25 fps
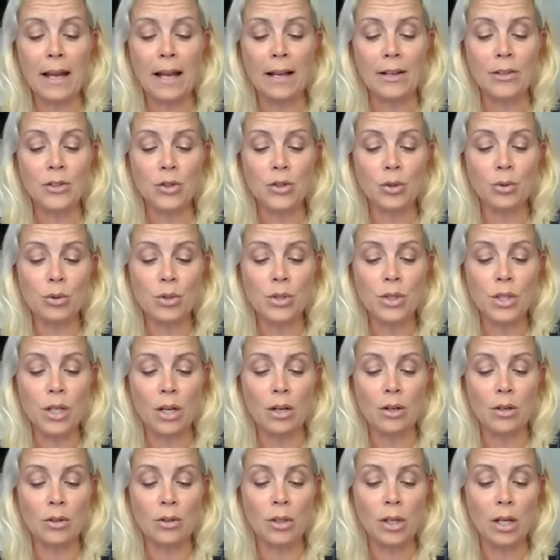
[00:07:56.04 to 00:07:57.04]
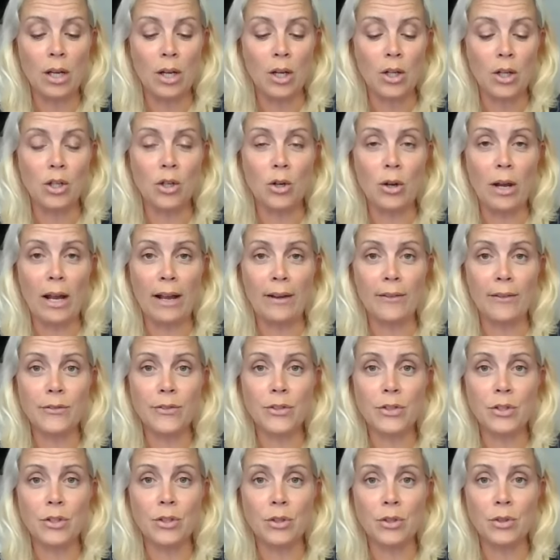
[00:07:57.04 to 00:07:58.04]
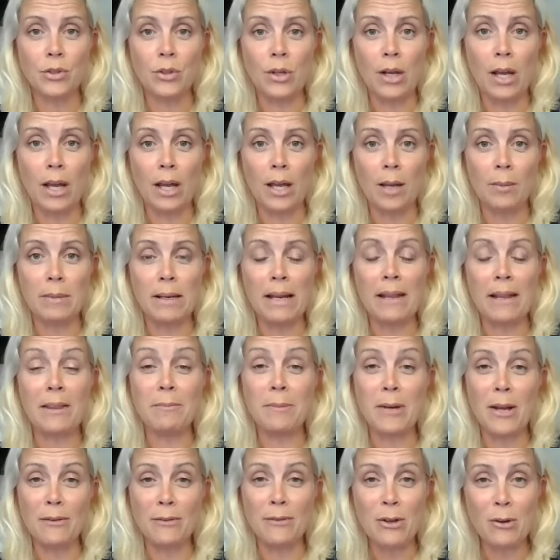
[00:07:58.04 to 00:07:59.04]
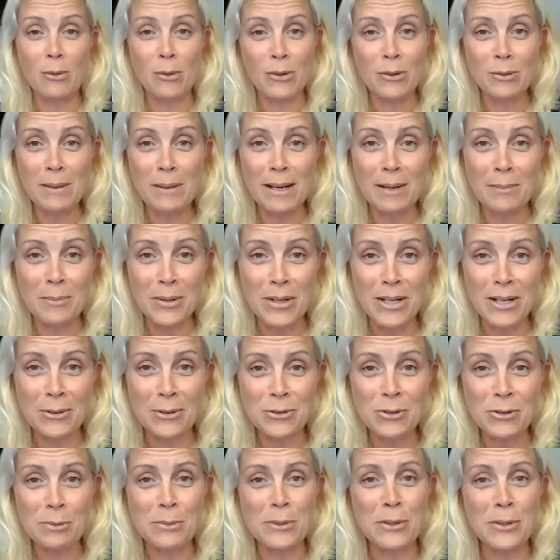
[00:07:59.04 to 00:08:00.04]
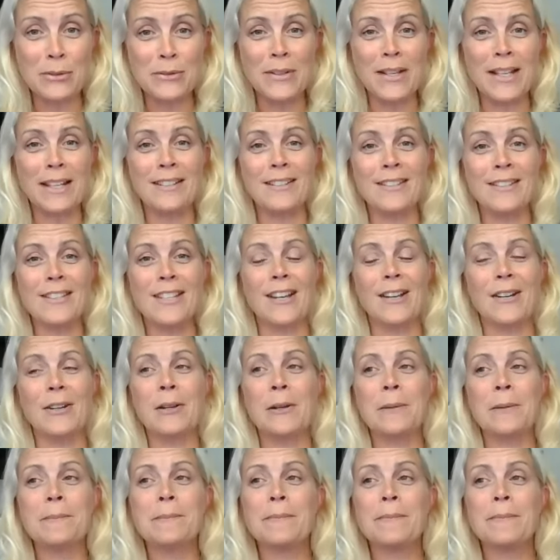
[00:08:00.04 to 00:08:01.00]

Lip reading: And also you have to let them know if you want anybody else to move in. So